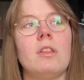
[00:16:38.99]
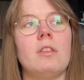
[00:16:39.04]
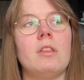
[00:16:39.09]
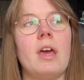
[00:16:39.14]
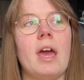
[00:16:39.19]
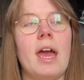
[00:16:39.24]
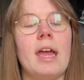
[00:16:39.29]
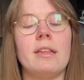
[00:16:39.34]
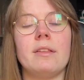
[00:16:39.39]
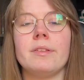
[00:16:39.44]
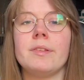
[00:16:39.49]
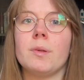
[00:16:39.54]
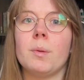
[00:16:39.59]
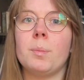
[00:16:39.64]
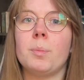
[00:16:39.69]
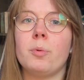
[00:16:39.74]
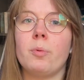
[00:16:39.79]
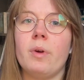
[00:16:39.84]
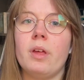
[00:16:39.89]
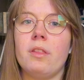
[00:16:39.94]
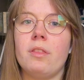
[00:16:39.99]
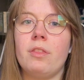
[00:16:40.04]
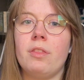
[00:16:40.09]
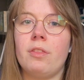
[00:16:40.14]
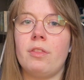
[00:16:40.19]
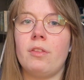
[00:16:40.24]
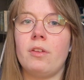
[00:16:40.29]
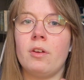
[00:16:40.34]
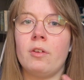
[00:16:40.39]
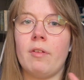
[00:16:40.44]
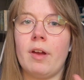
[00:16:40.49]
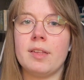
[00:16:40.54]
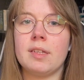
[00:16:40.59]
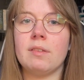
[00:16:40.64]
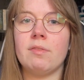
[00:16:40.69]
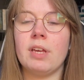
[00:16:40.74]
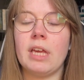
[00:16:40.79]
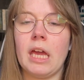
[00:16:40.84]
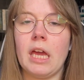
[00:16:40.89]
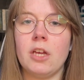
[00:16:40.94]
that ends up with
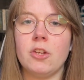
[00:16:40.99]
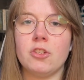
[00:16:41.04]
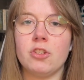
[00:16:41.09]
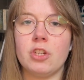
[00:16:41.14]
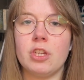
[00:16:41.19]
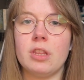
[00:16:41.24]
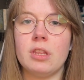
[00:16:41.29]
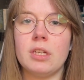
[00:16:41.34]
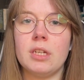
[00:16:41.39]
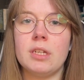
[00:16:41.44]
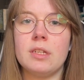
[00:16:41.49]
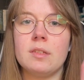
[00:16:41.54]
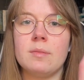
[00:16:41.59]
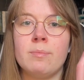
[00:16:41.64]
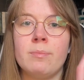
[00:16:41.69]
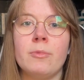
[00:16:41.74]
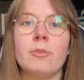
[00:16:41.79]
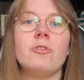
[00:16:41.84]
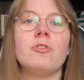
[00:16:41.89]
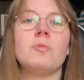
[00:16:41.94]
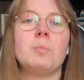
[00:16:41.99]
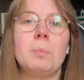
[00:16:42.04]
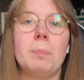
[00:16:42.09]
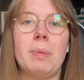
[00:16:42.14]
gratification that is much